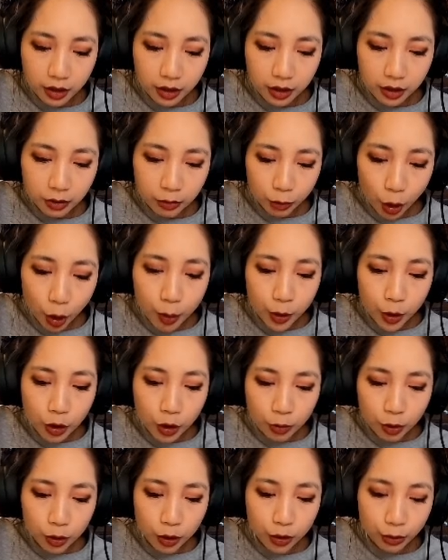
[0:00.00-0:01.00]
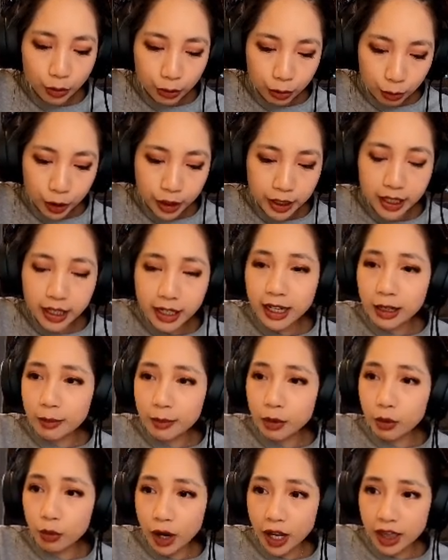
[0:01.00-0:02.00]
Roman numeral 3 in
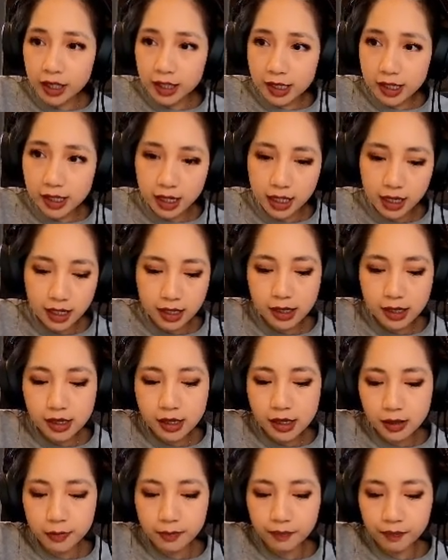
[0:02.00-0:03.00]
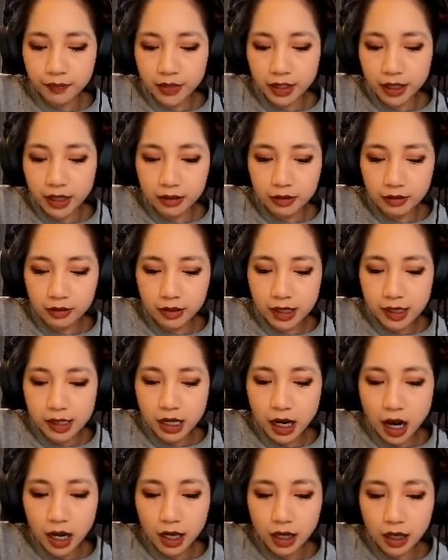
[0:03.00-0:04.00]
parentheses, and it's an
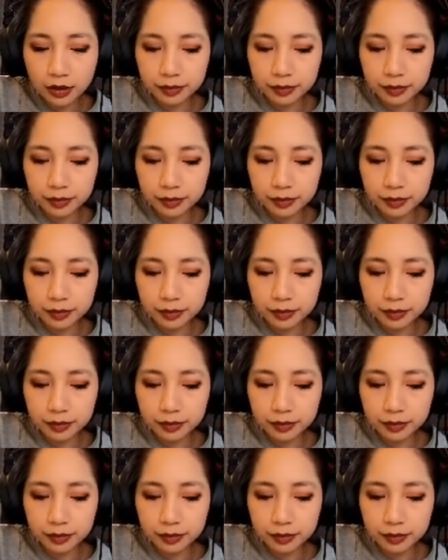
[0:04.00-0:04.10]
ion.